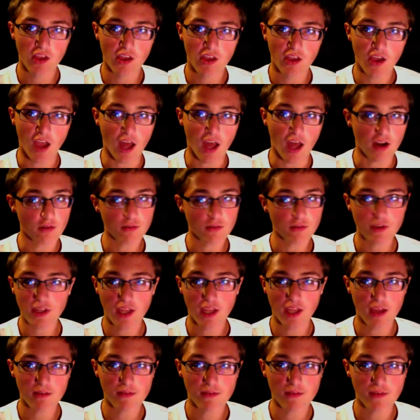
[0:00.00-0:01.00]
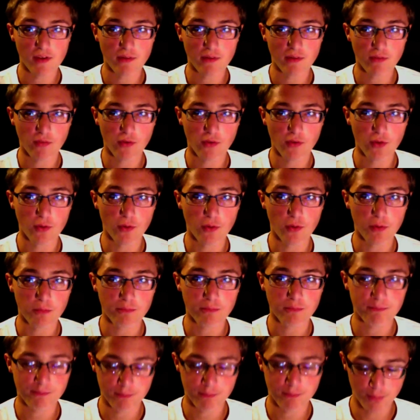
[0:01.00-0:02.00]
don't really have a favorite food,
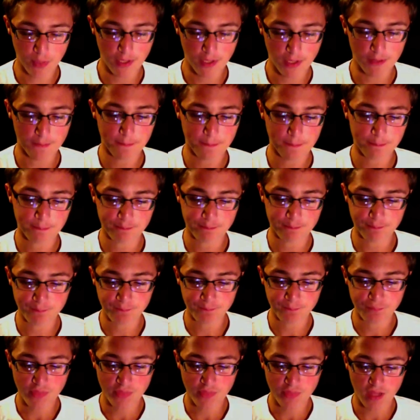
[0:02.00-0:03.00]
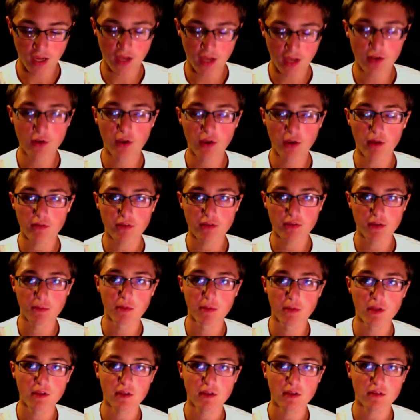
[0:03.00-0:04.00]
but I do have
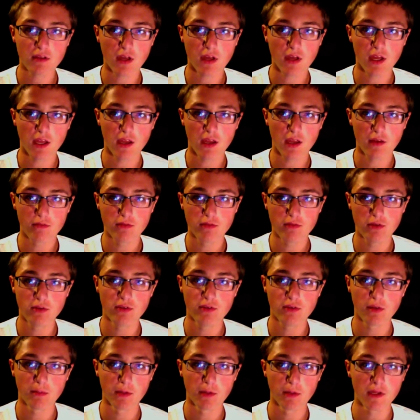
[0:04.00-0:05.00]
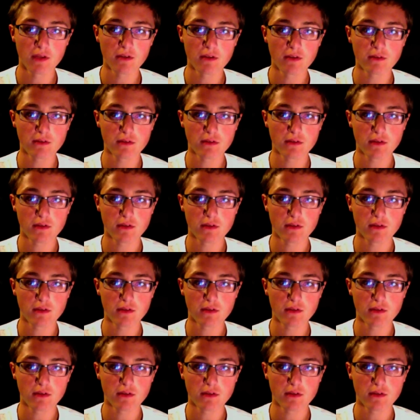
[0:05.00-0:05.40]
siblings. I have 2 siblings,